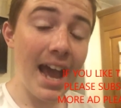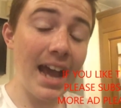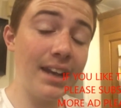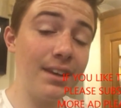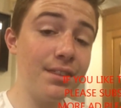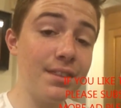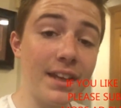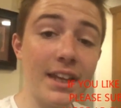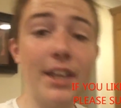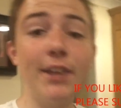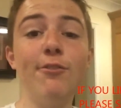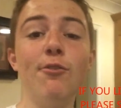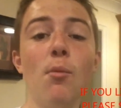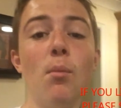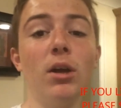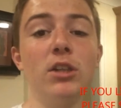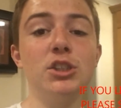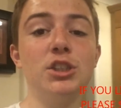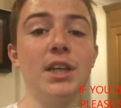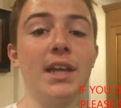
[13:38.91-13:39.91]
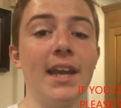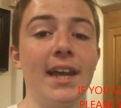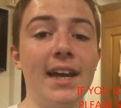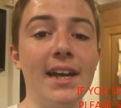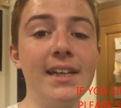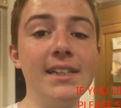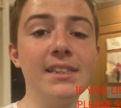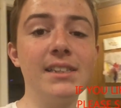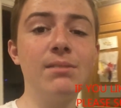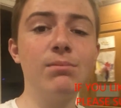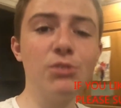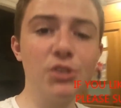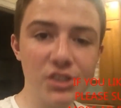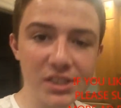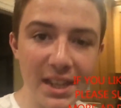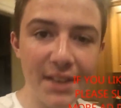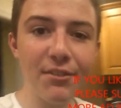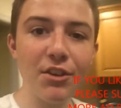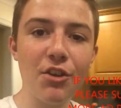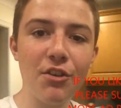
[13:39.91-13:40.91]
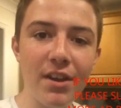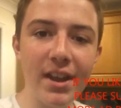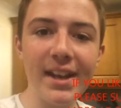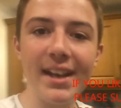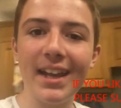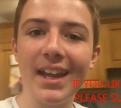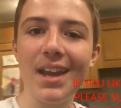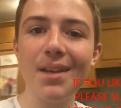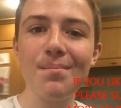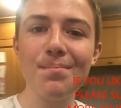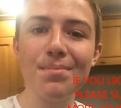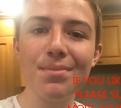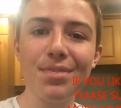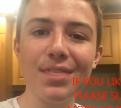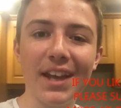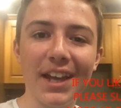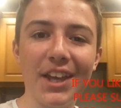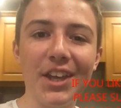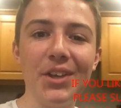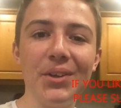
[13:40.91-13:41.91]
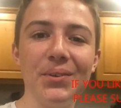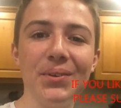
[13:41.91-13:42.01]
And thank you for watching guys, and just have a great day. Thank